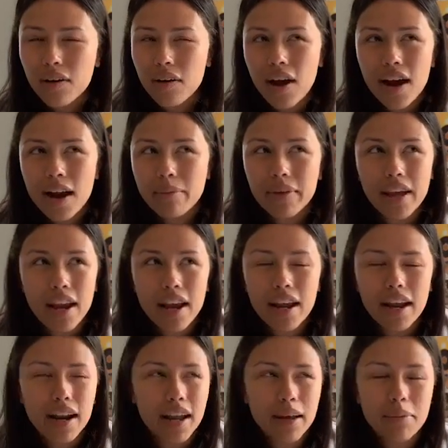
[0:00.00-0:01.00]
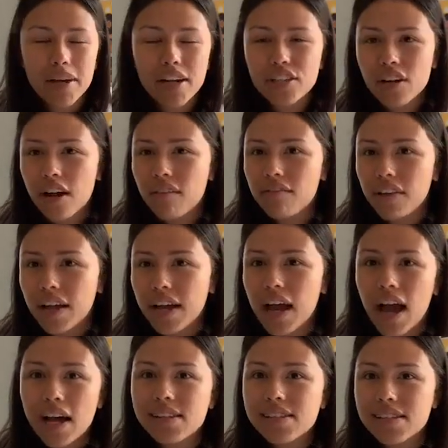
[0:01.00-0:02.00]
And I'm getting an image of
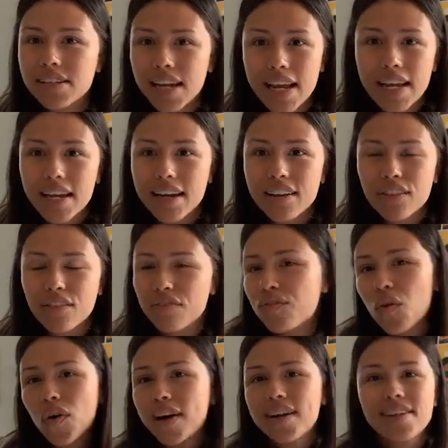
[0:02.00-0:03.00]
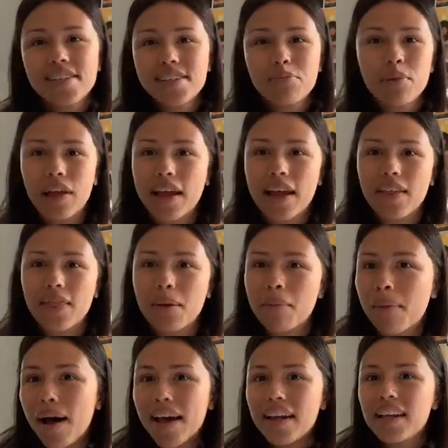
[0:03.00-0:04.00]
us naked in the forest playing in the
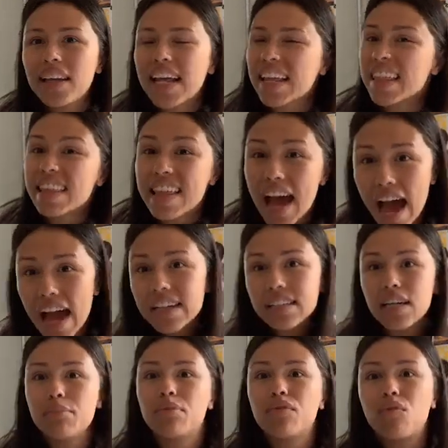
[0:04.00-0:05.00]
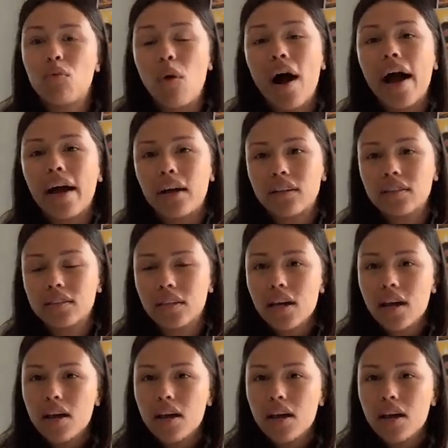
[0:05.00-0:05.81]
mud, that type of wild,